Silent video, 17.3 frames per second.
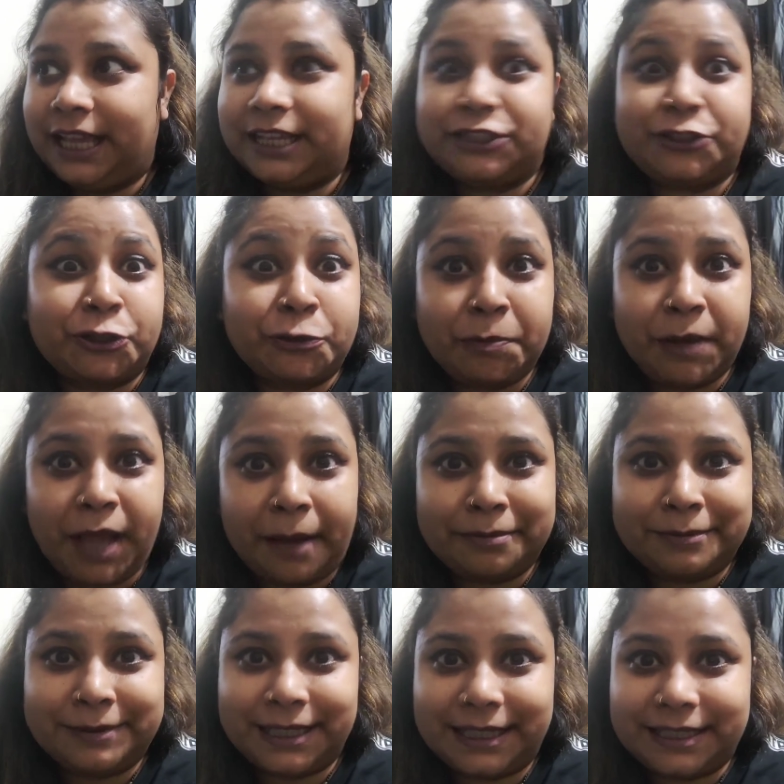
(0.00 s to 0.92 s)
It should be
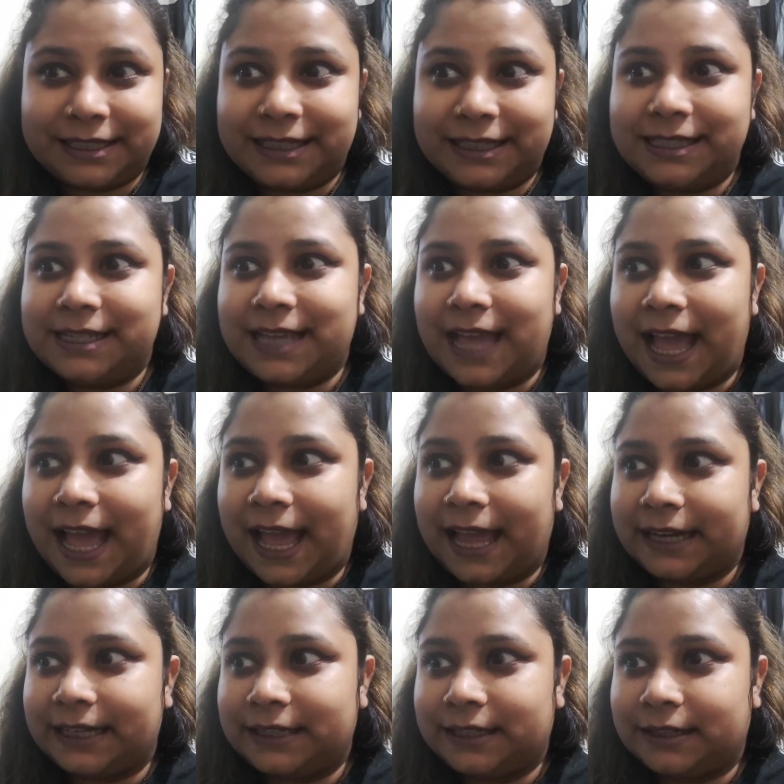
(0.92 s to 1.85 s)
updated.
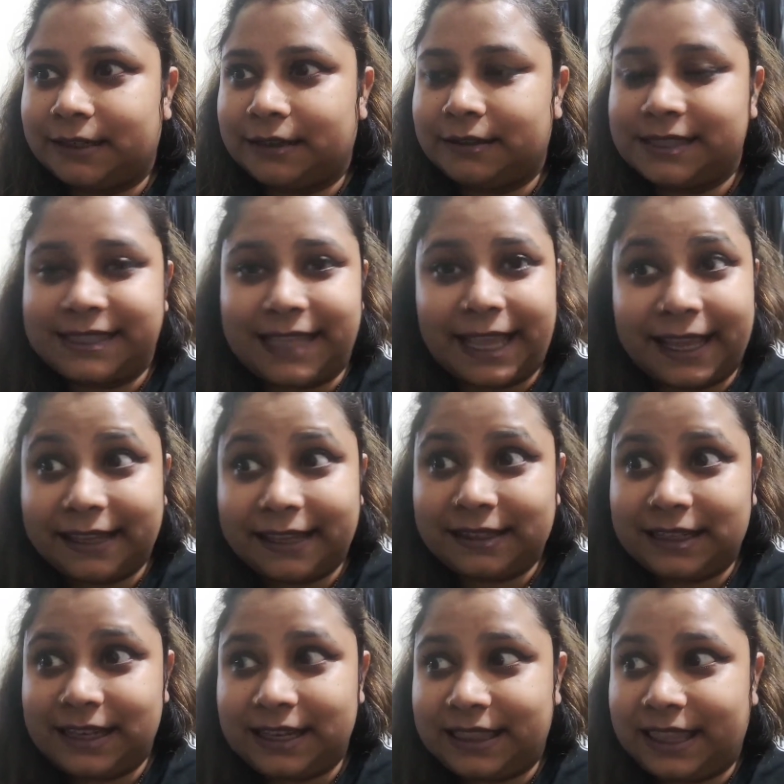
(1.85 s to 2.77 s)
And
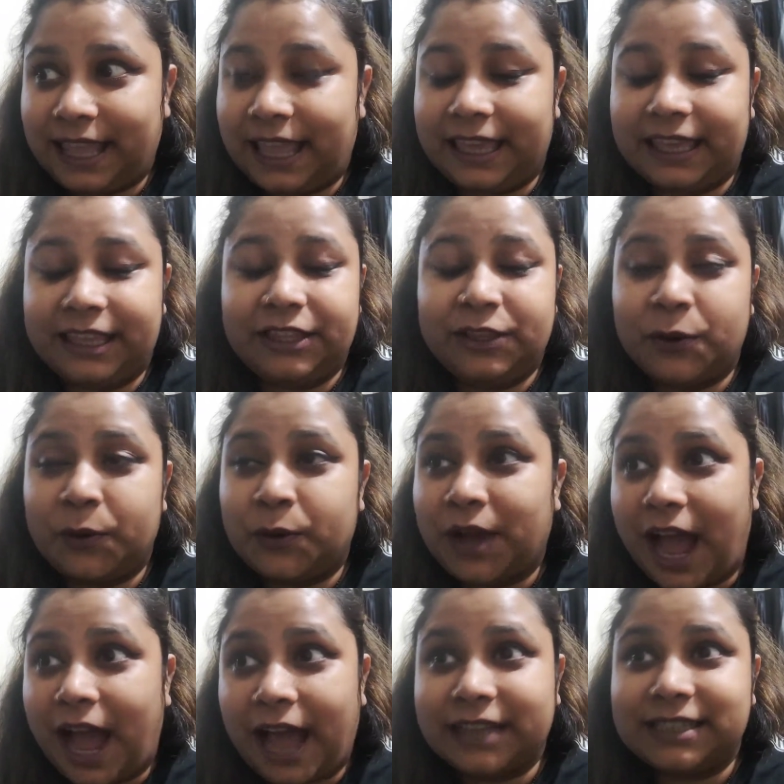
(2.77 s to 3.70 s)
second thing, you
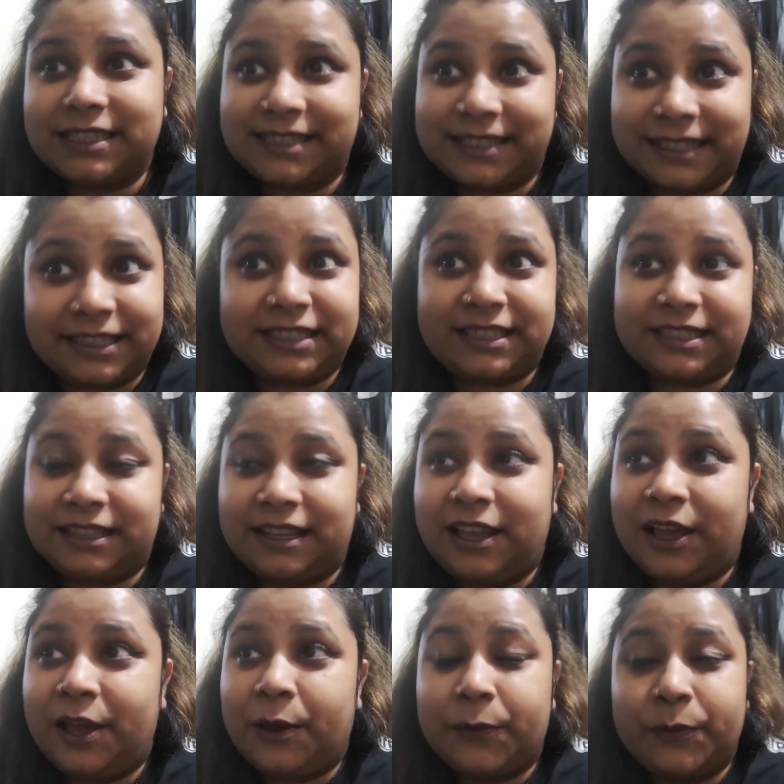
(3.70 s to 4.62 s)
can't sit
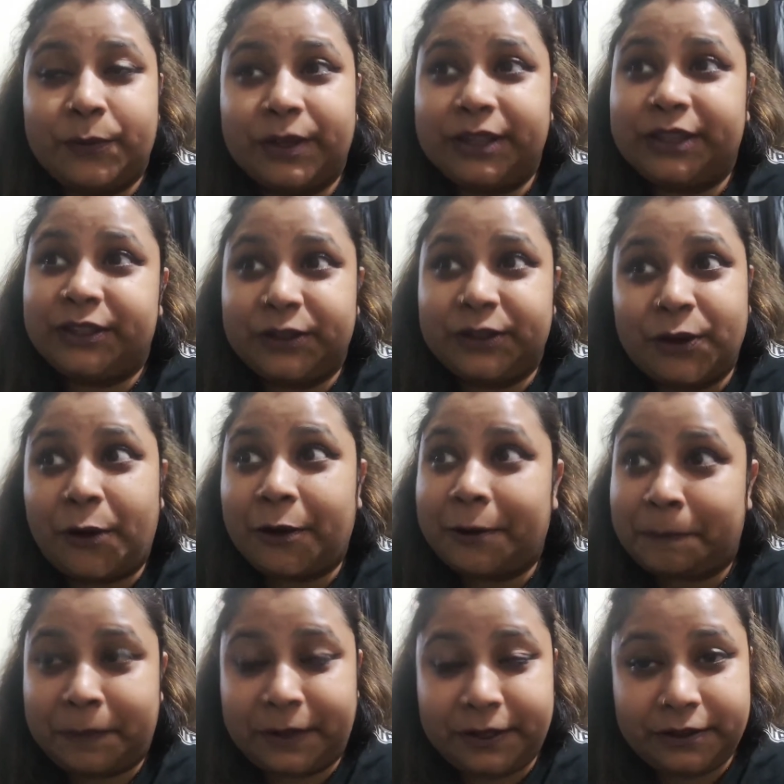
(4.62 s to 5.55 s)
with
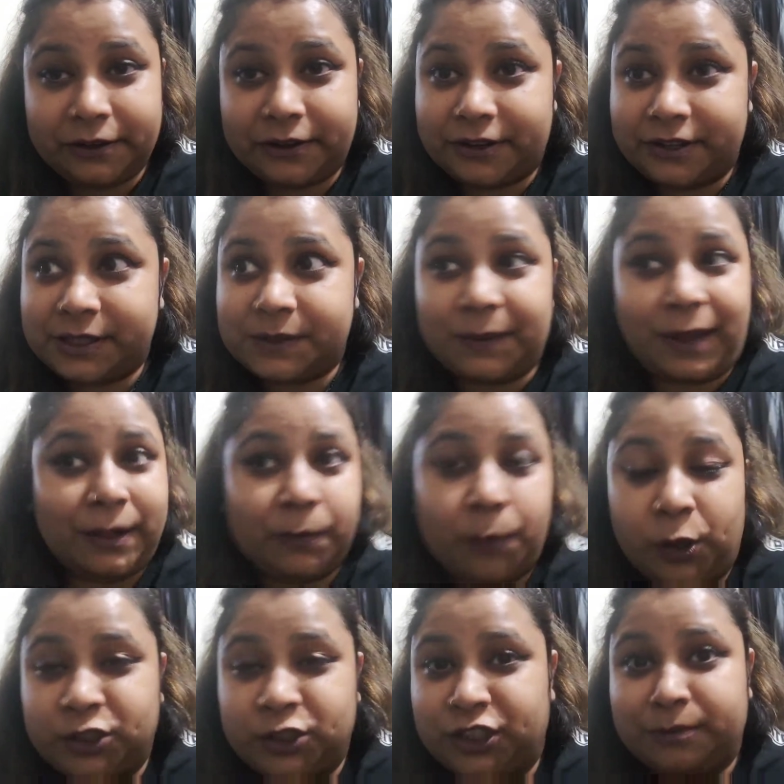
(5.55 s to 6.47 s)
your peers while
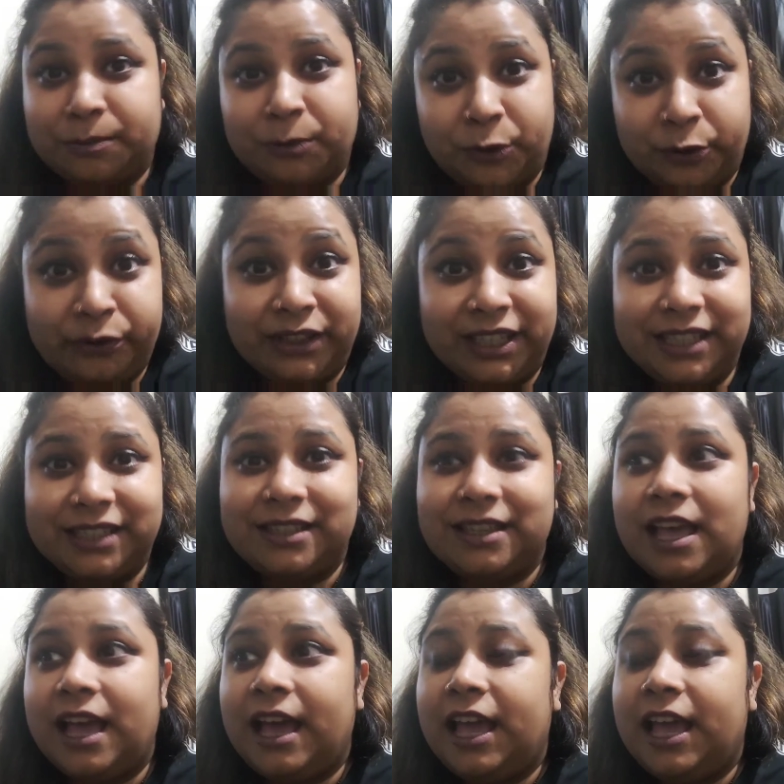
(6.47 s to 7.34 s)
watching movies.